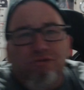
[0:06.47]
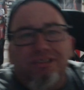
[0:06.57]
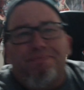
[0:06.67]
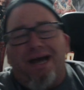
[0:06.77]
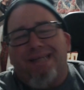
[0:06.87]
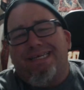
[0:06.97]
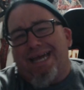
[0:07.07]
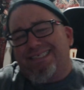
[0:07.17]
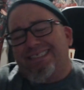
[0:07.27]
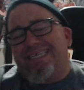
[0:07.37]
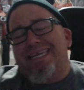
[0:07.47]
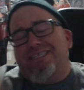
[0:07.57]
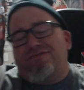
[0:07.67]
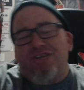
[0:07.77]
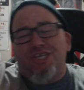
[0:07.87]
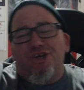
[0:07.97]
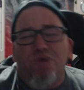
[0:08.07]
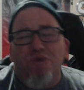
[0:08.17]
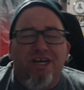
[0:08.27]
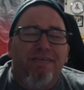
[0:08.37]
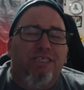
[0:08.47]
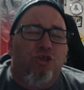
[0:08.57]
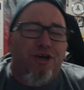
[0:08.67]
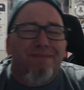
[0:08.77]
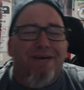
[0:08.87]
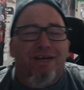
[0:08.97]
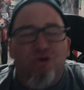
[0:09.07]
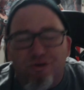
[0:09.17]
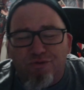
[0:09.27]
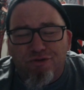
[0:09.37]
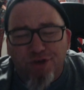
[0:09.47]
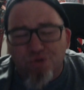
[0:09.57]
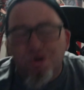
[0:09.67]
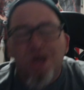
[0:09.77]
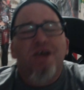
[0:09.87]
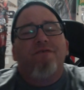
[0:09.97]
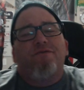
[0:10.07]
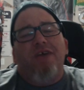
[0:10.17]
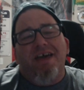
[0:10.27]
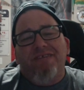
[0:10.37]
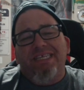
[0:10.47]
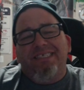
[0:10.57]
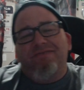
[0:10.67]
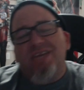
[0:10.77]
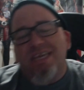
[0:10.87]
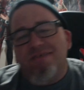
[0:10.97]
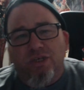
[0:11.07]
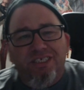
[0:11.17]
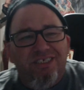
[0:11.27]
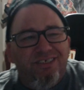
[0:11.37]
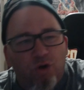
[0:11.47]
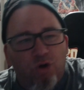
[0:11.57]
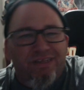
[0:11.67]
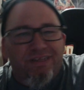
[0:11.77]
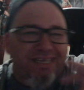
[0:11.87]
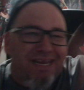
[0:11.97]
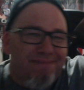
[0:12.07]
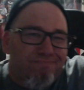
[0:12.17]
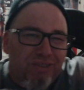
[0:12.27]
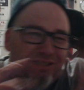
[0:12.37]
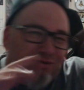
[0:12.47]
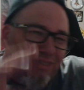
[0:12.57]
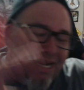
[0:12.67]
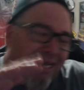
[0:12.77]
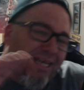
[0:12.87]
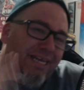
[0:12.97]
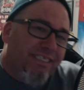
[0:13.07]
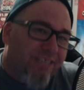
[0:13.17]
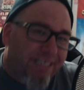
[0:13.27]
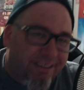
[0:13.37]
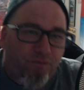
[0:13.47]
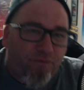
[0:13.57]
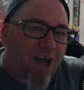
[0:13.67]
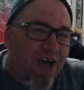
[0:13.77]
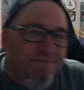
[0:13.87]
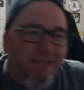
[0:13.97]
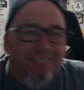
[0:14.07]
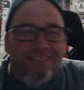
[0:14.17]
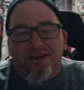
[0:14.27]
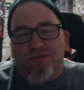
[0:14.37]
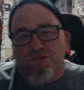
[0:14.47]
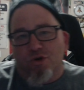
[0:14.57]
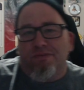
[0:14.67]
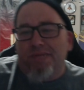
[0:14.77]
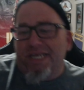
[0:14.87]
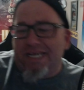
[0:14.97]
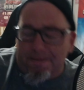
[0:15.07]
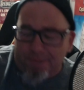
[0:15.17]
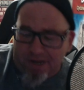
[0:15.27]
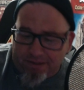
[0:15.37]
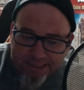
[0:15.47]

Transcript: podcast, and in this video we're going to be talking about a haunt review for Evidence of Evil. It's over like near Bristol, Connecticut. It's like 5 minutes down the road from Lake Compounce.